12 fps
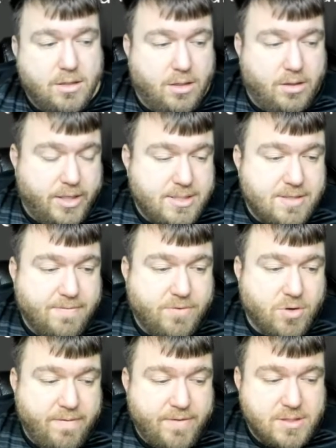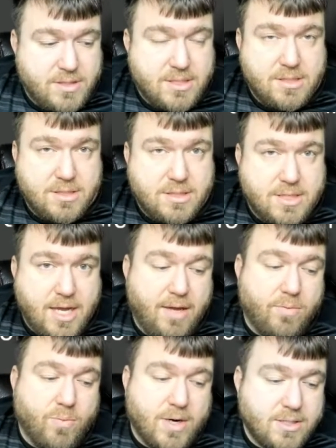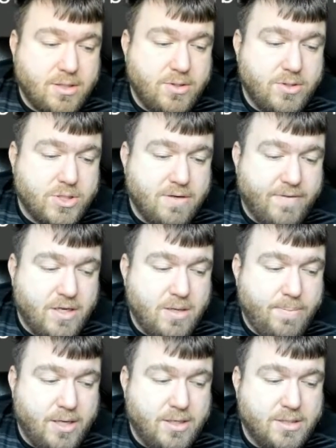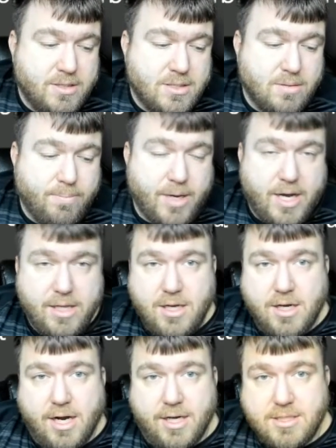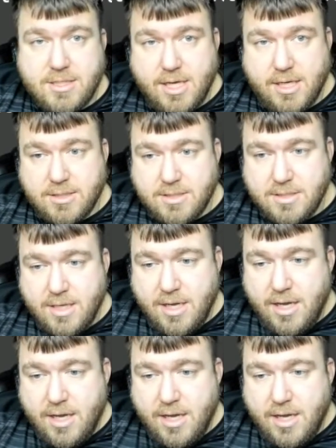a list of grievances, and resolution of independence by the United States.